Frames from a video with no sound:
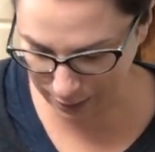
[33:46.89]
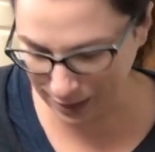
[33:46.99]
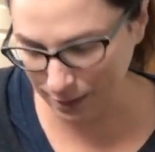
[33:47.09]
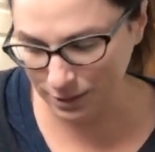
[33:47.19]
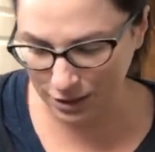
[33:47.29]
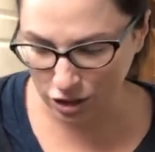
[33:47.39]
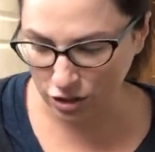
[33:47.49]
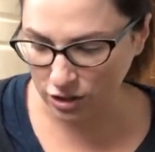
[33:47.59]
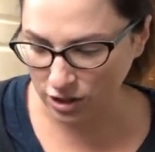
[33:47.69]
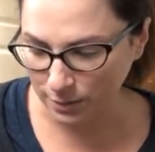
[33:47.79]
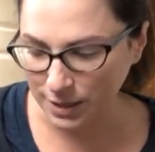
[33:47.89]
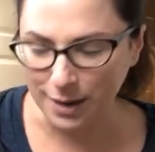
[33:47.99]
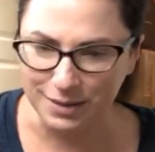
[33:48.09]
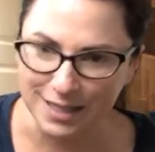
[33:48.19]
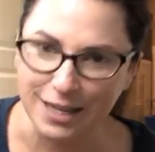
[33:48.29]

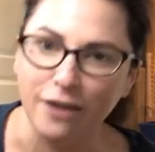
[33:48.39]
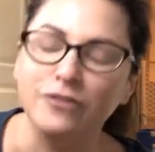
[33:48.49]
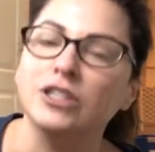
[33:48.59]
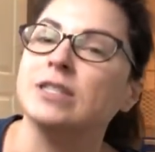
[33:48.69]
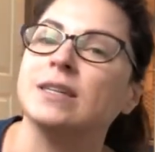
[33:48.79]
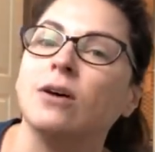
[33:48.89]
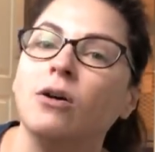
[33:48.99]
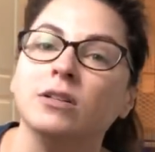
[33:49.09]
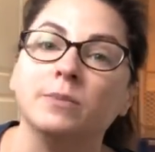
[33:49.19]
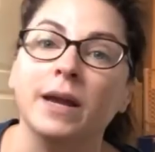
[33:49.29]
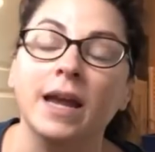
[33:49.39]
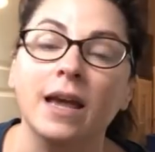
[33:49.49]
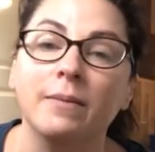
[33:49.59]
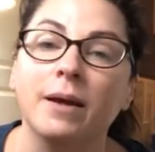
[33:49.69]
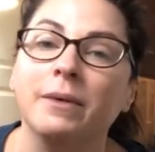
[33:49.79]
Sometimes stuff just calls my
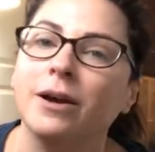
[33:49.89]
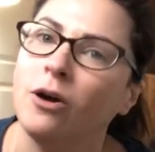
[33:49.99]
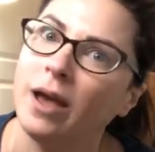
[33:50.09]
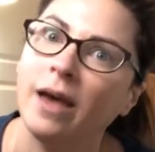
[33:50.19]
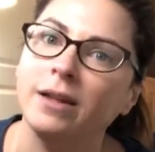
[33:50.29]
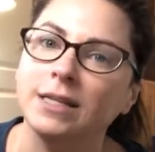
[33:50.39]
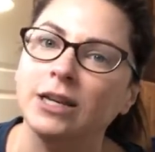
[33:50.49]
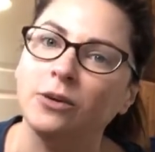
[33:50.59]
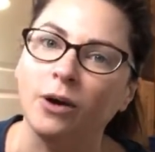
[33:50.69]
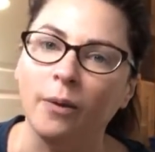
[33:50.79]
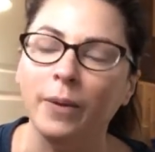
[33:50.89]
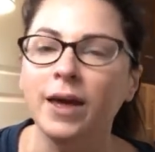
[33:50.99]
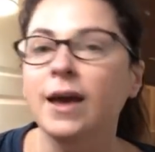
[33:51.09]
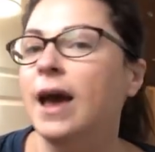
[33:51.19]
name and I'm like, okay, I'll take you home.